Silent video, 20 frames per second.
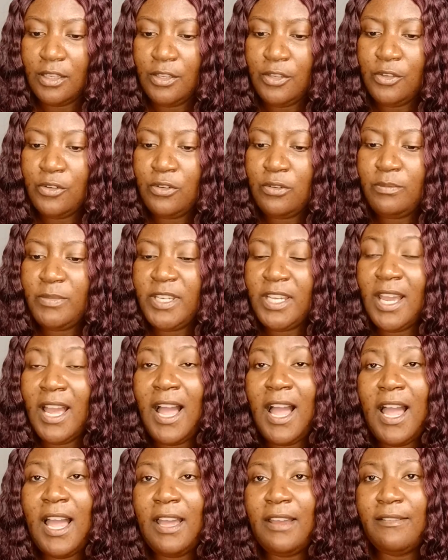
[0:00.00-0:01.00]
you'll be
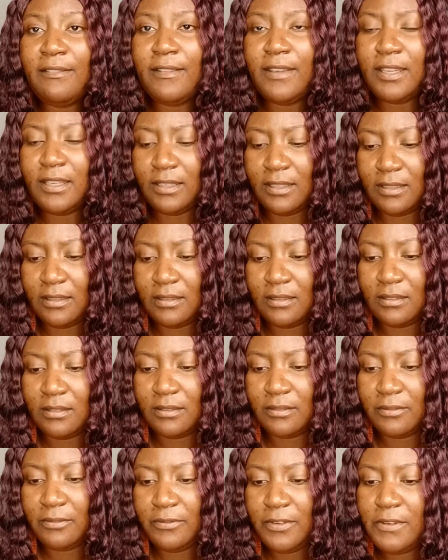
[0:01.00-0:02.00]
having
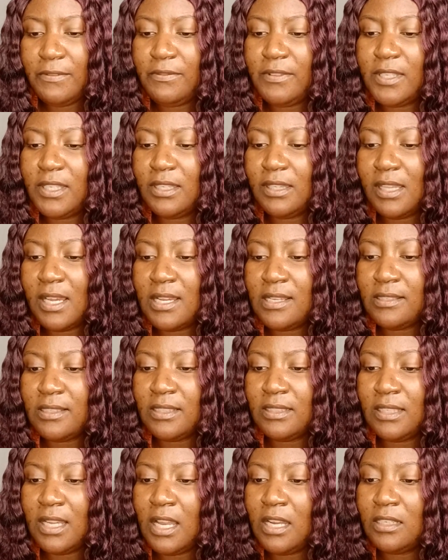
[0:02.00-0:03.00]

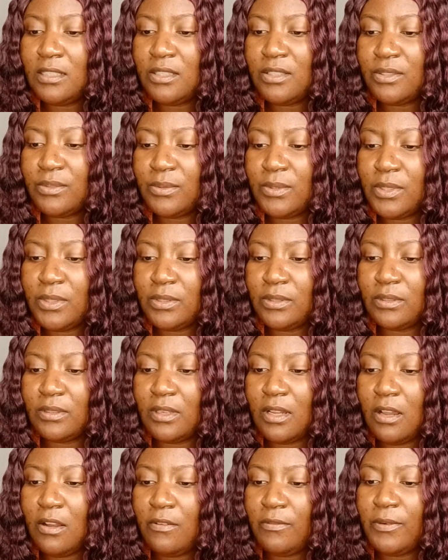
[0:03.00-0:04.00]
$15,000 worth
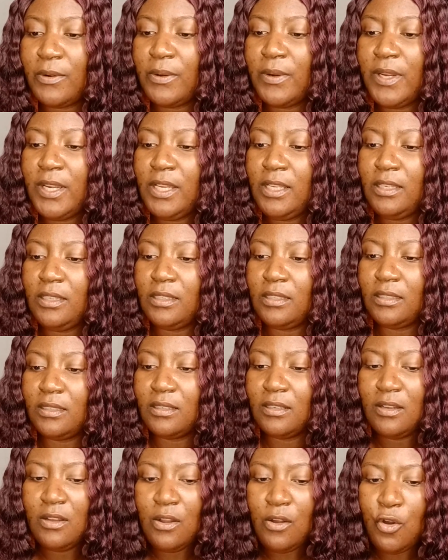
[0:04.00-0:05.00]
of credit
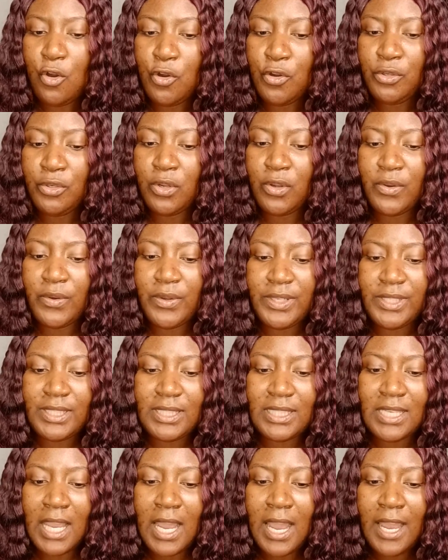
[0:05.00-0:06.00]
on your
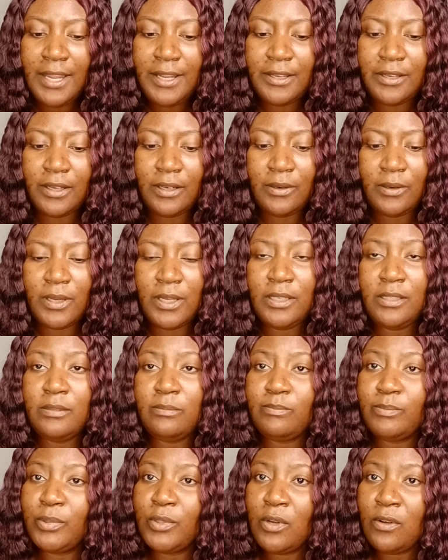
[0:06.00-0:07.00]
entire
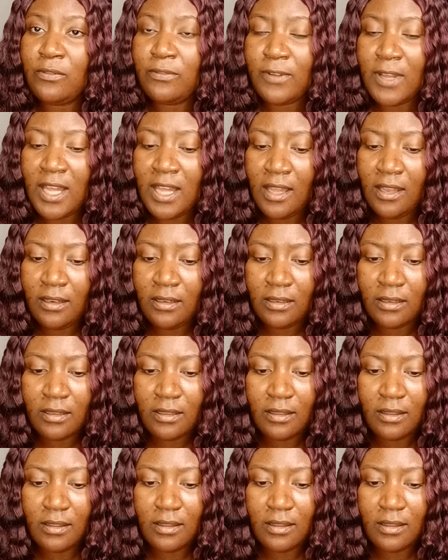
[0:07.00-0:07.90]
credit profile.